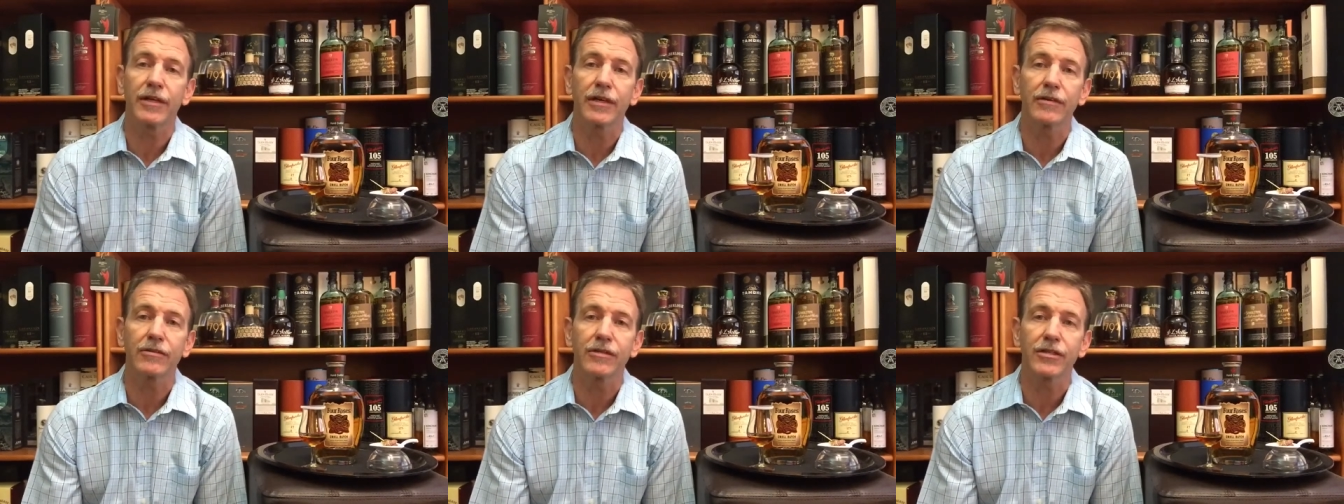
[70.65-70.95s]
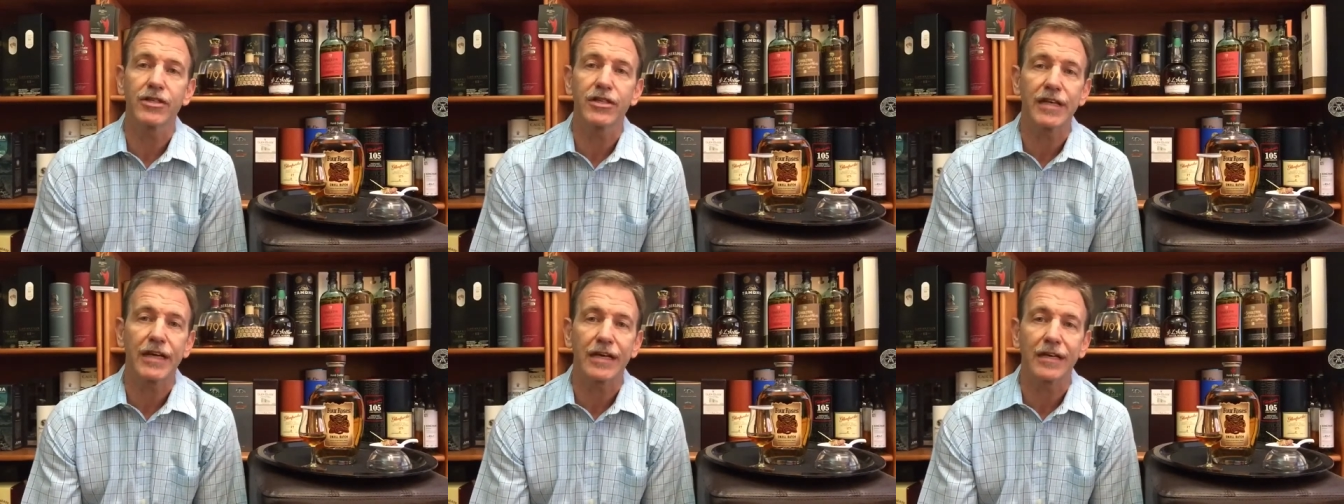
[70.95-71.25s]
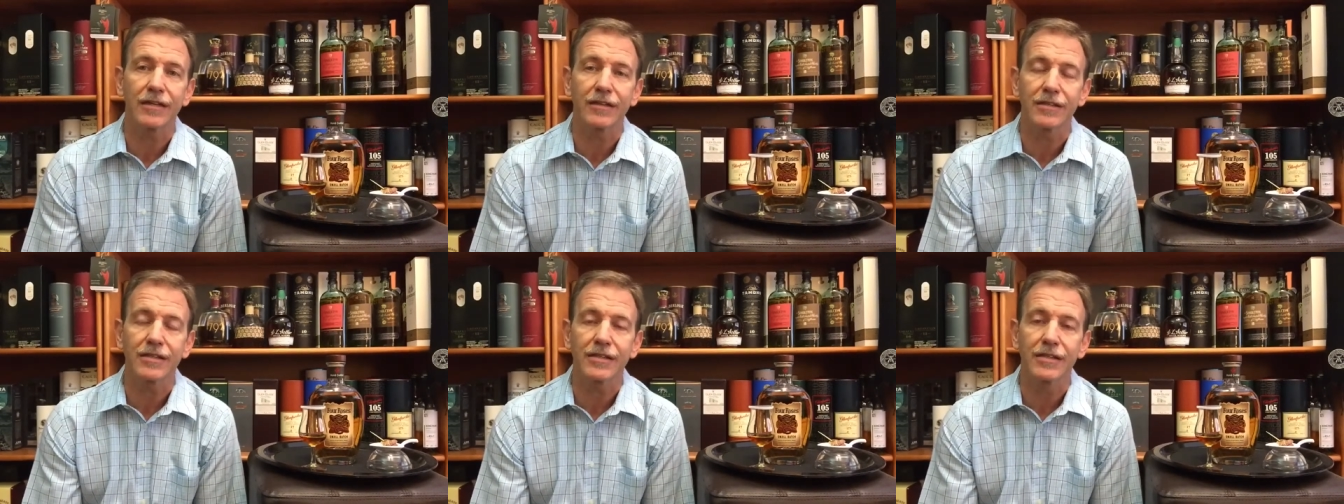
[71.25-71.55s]
those
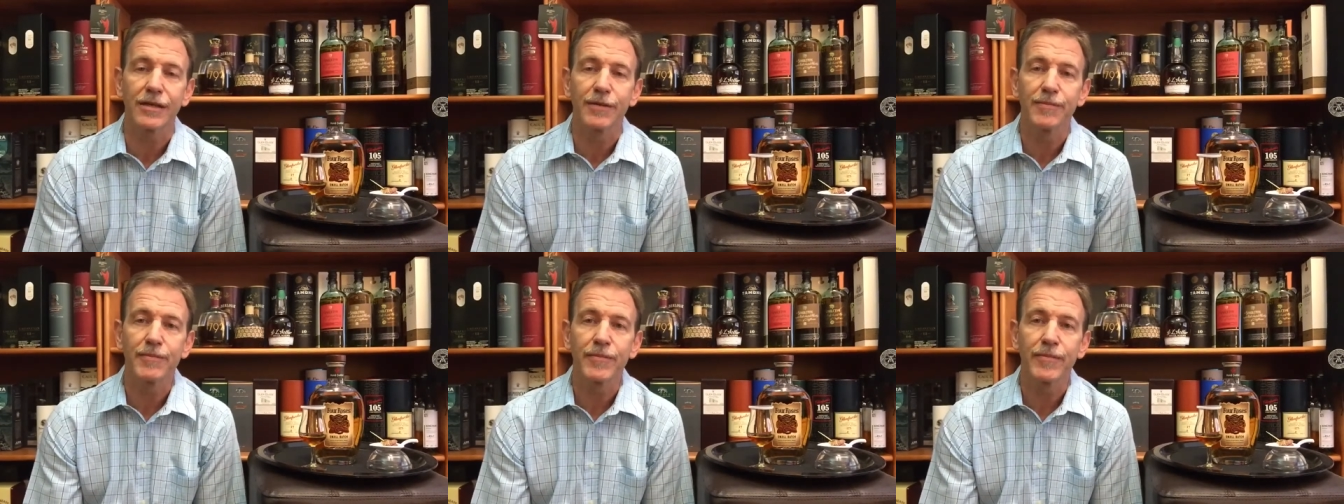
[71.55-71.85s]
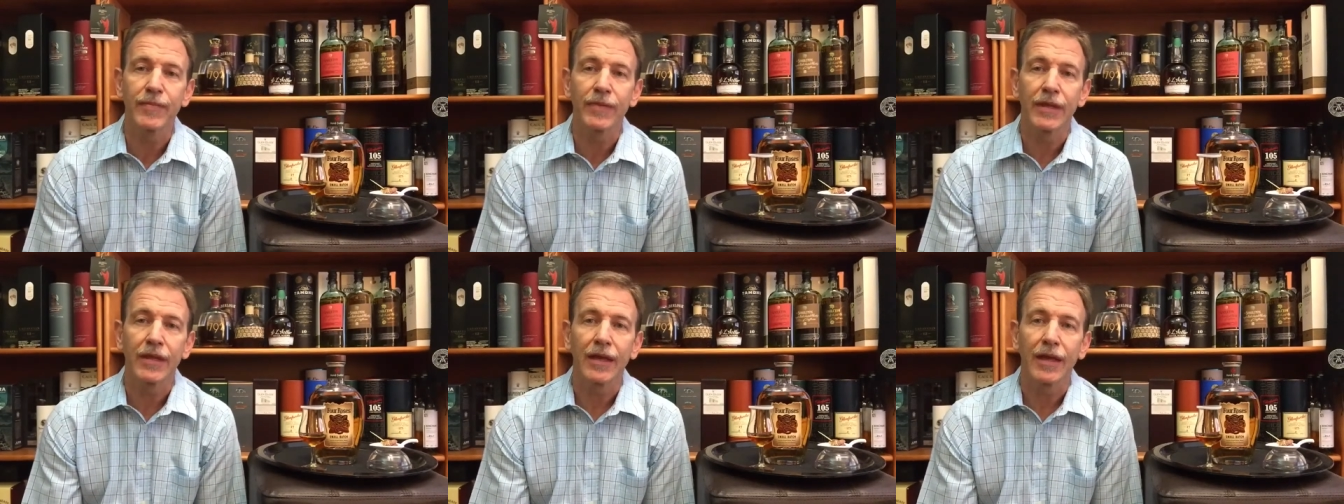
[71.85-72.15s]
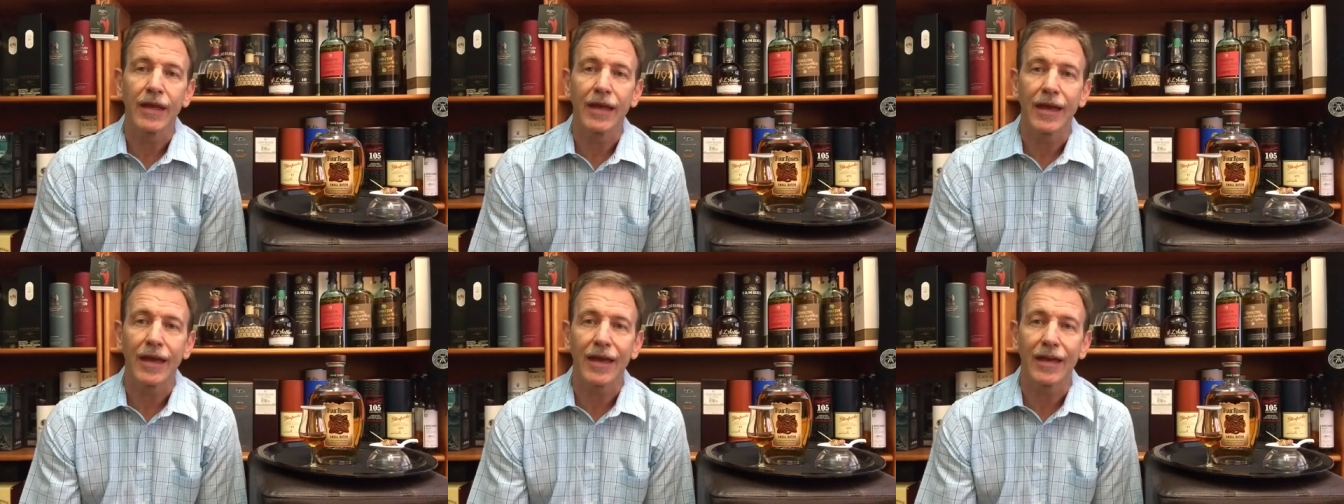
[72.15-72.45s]
channels
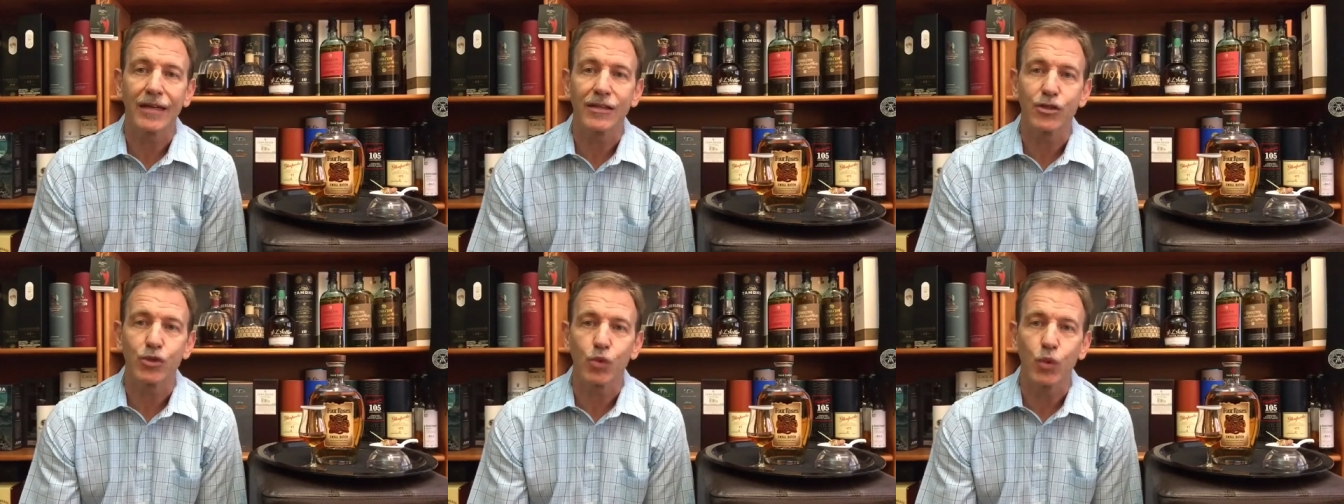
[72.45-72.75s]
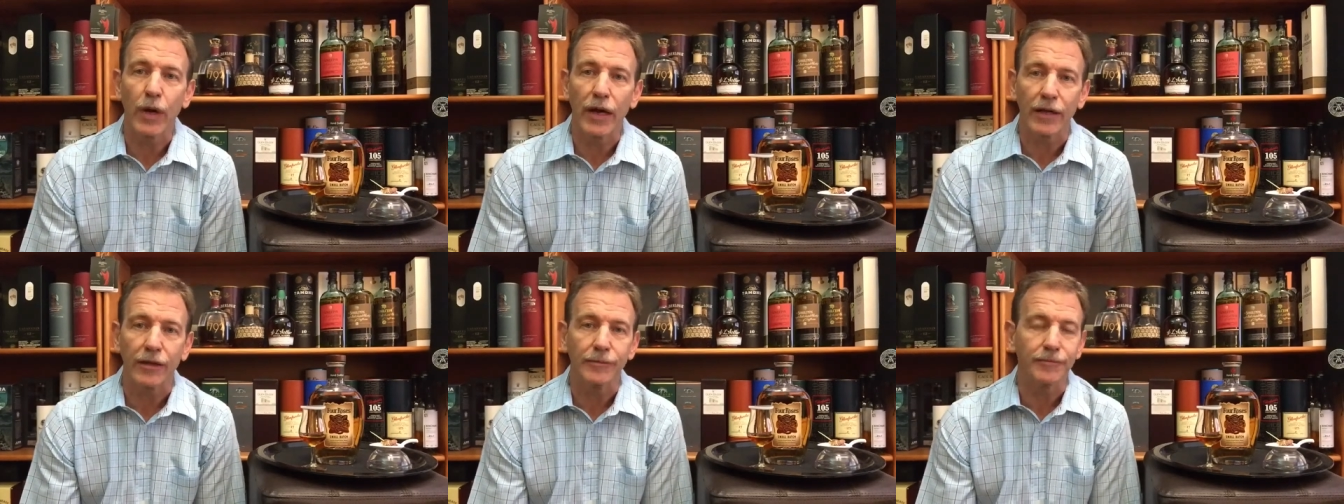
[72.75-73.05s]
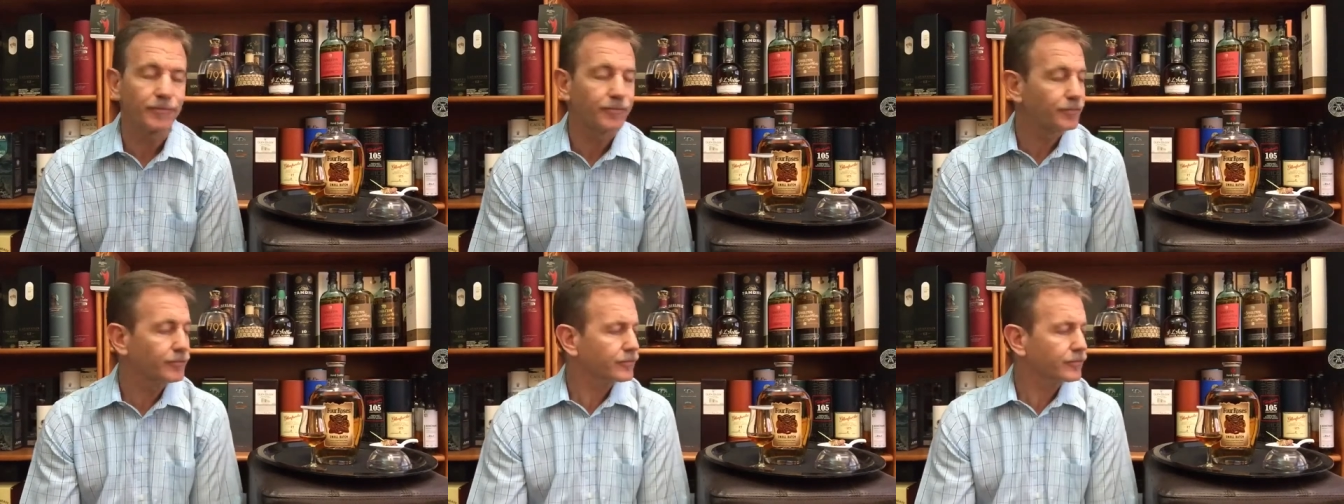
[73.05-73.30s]
as well.